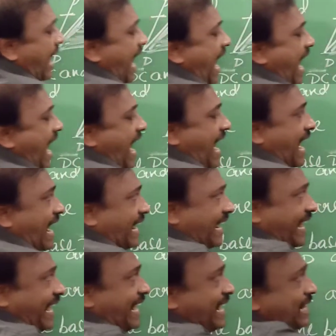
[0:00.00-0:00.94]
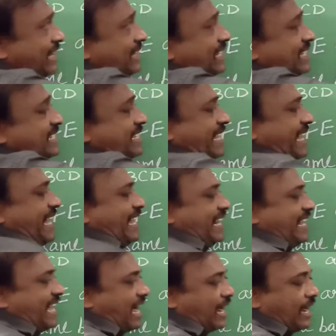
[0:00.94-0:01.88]
adding this
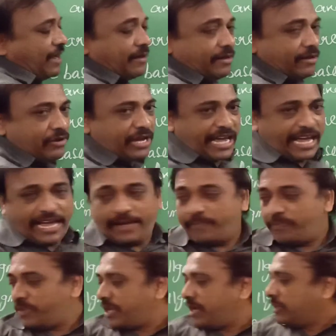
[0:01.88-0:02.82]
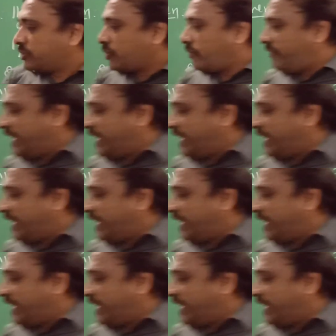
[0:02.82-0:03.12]
area. Okay, so